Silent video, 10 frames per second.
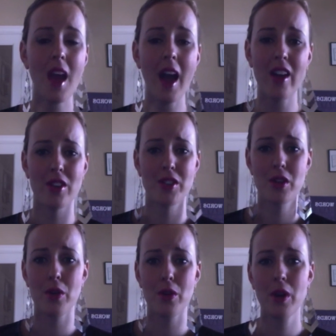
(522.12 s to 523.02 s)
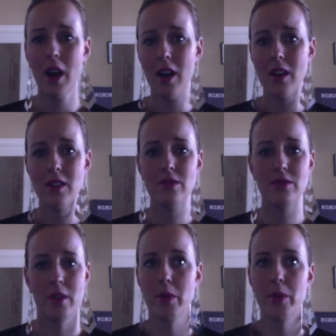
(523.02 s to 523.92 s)
I also,
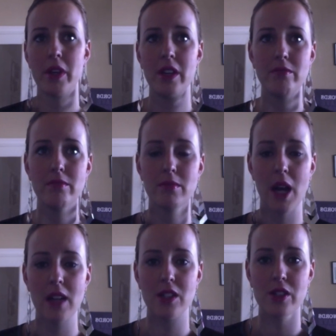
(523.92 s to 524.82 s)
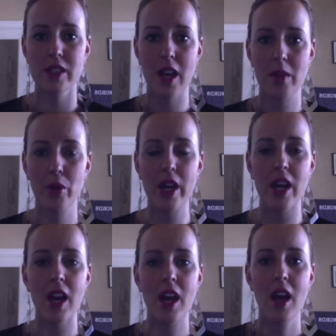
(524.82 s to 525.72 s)
from a really practical
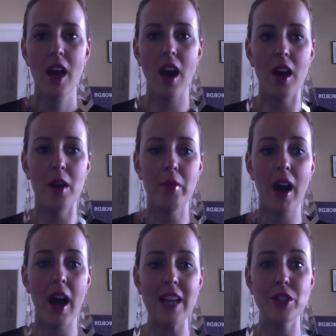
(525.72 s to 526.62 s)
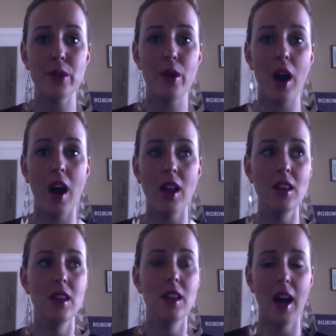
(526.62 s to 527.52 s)
standpoint, I do a
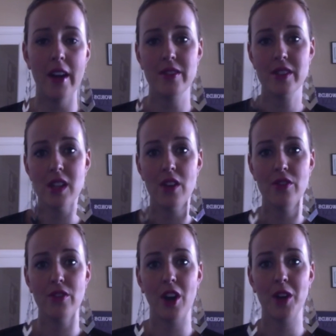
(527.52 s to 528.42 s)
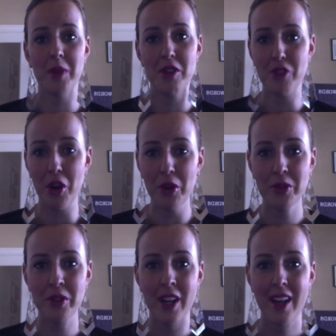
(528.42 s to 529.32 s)
lot of stuff on my
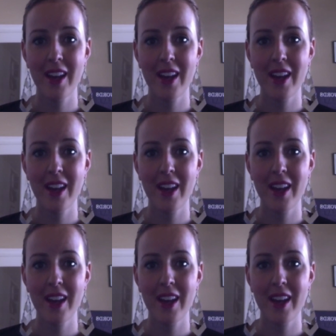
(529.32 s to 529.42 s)
phone.